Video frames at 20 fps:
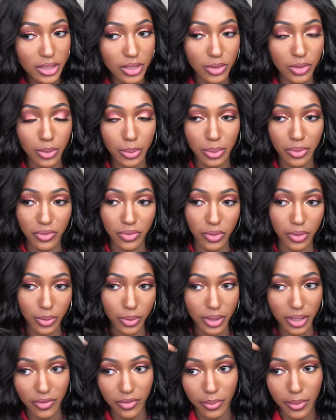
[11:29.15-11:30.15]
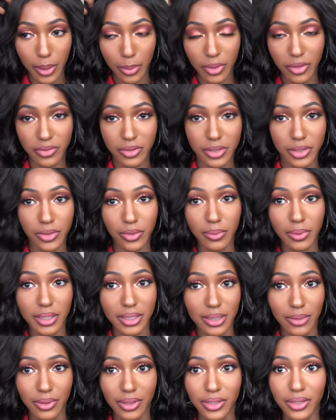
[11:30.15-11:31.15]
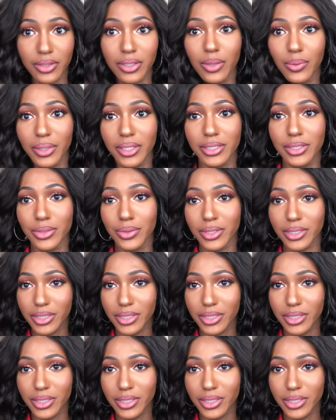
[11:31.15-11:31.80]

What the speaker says: or before whatever my boyfriend's doing because I really don't know what he's doing.